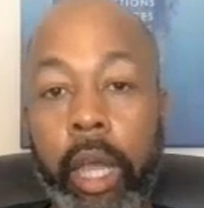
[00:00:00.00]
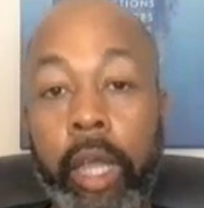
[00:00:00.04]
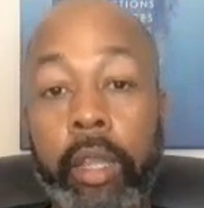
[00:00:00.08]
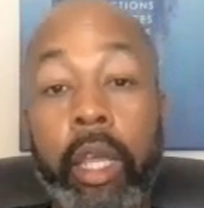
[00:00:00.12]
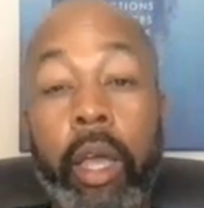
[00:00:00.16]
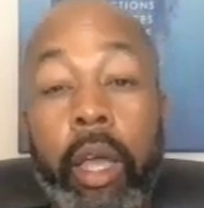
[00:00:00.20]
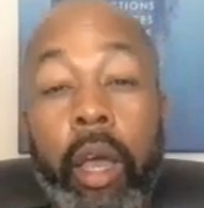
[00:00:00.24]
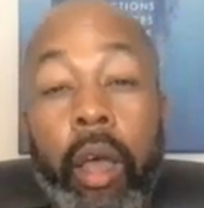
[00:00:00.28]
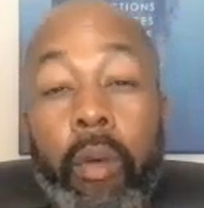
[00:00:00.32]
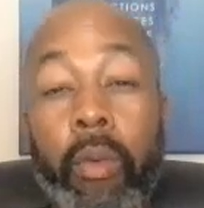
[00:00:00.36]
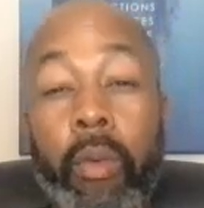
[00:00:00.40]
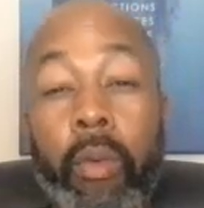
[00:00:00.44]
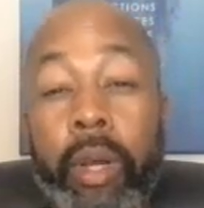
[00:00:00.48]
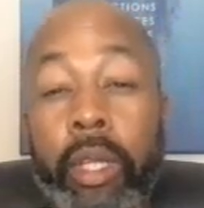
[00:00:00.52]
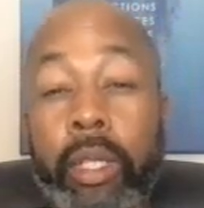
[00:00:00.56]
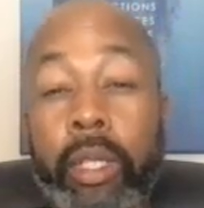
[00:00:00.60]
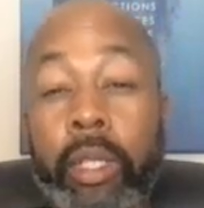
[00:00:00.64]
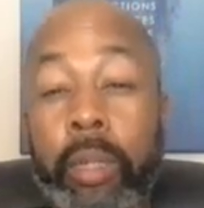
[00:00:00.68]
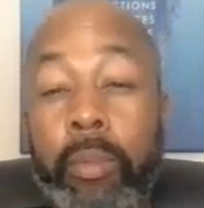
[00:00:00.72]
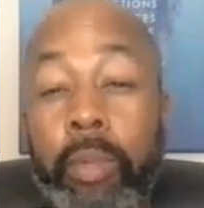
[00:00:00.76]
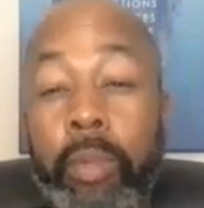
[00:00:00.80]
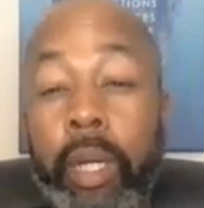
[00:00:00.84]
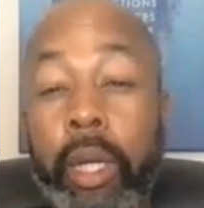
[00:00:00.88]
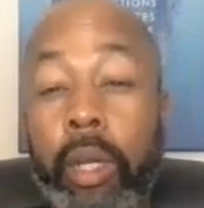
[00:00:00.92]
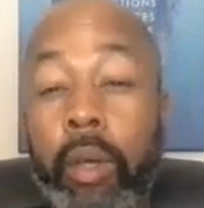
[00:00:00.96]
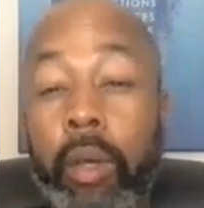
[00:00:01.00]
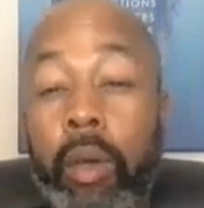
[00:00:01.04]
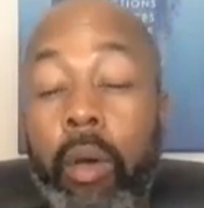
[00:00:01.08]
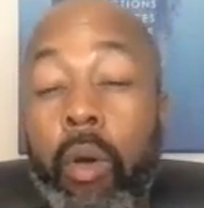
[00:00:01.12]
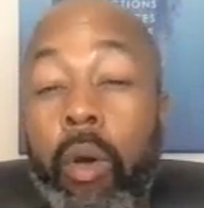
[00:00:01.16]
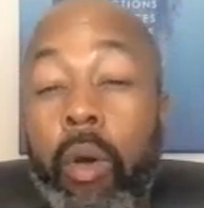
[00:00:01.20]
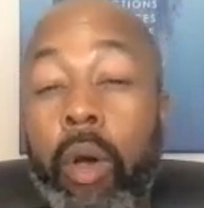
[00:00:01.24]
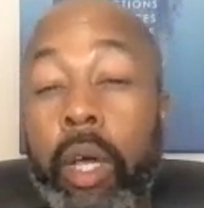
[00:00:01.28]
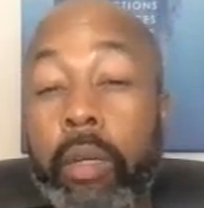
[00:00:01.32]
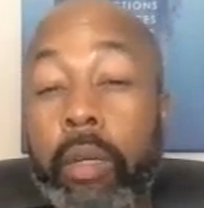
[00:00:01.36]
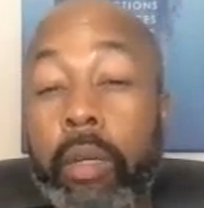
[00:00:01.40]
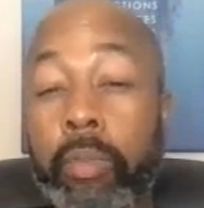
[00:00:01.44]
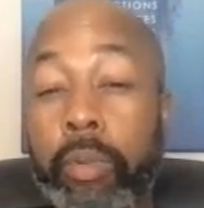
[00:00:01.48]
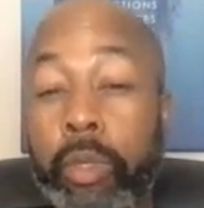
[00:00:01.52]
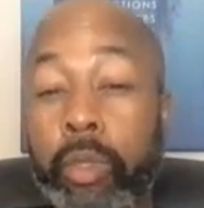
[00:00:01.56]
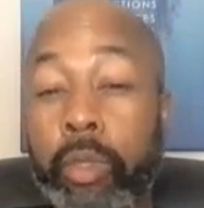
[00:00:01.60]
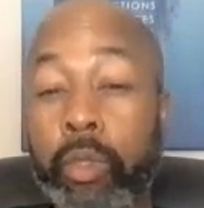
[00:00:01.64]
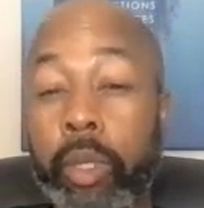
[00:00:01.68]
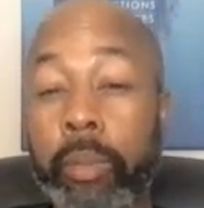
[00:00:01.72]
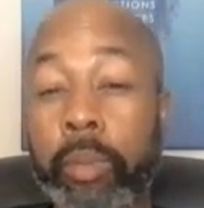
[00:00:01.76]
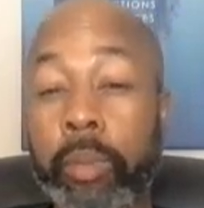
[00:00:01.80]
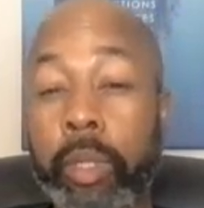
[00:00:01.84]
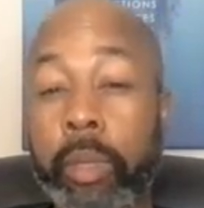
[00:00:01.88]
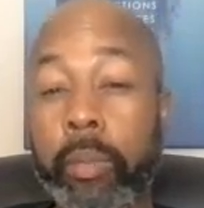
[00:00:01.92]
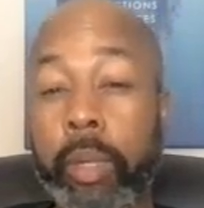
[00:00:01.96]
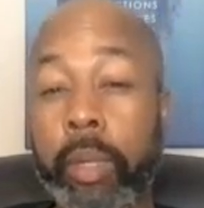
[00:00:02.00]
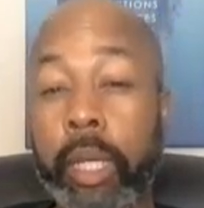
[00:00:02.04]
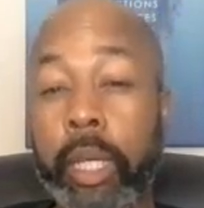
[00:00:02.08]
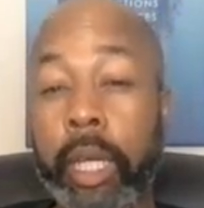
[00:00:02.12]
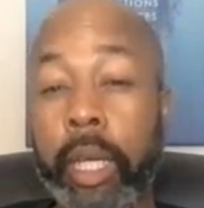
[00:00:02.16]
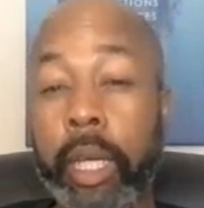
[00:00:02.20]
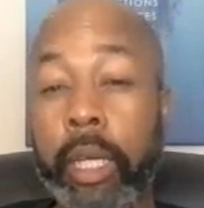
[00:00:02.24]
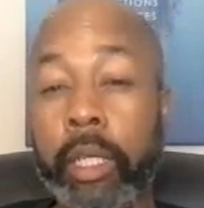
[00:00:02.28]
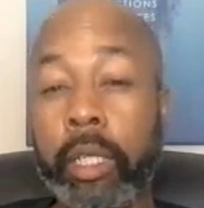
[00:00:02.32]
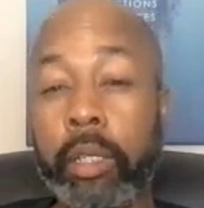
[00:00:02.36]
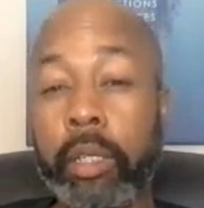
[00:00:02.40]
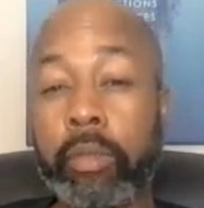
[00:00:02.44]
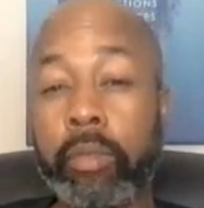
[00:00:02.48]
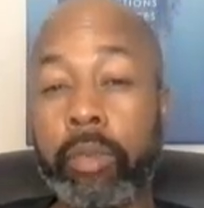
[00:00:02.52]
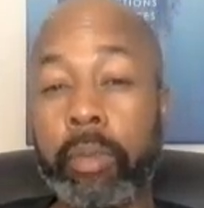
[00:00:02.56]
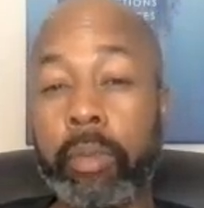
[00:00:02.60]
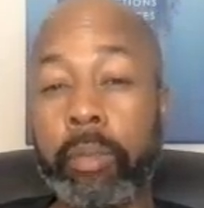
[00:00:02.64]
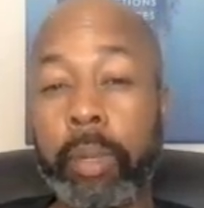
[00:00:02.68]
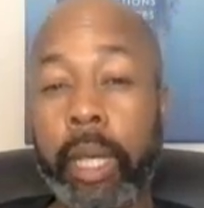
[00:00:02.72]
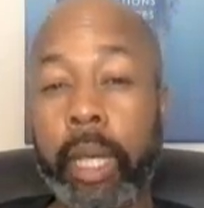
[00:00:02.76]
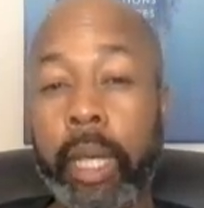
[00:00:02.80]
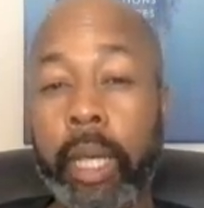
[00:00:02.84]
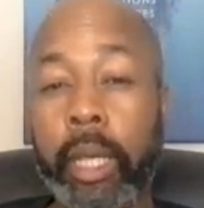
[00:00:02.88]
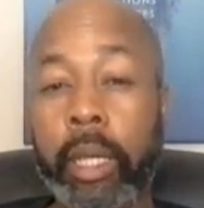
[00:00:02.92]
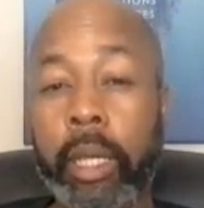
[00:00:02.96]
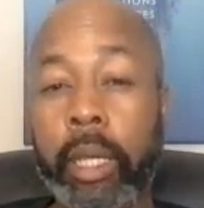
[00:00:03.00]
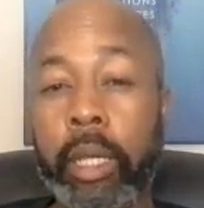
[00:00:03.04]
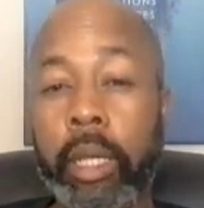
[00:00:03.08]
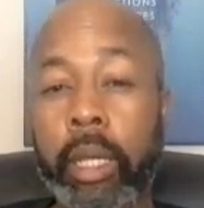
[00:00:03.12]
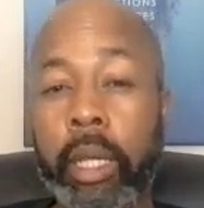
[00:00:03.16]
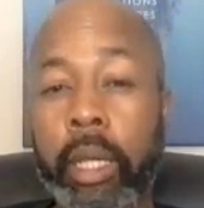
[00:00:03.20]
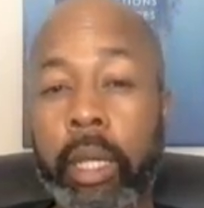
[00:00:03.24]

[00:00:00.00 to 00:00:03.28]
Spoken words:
are they already typically on prescription medication for pain?